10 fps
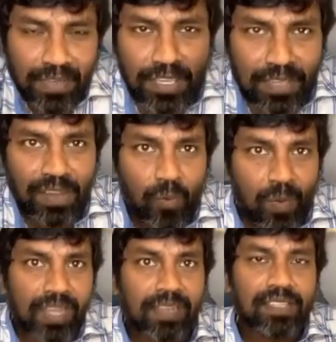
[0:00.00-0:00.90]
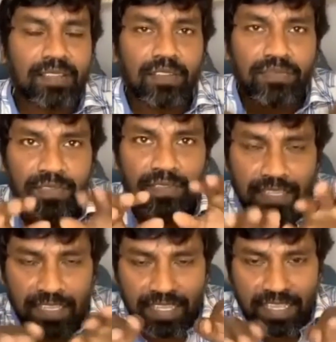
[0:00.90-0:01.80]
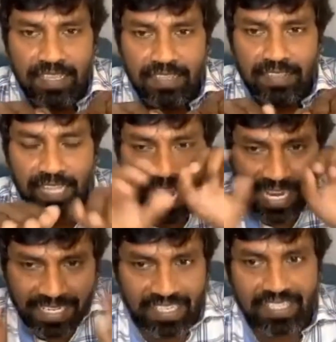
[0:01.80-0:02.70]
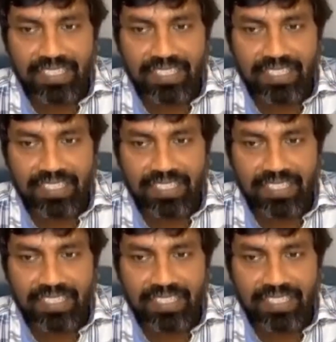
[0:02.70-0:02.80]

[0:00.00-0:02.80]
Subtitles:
Right? It's giving you awareness of the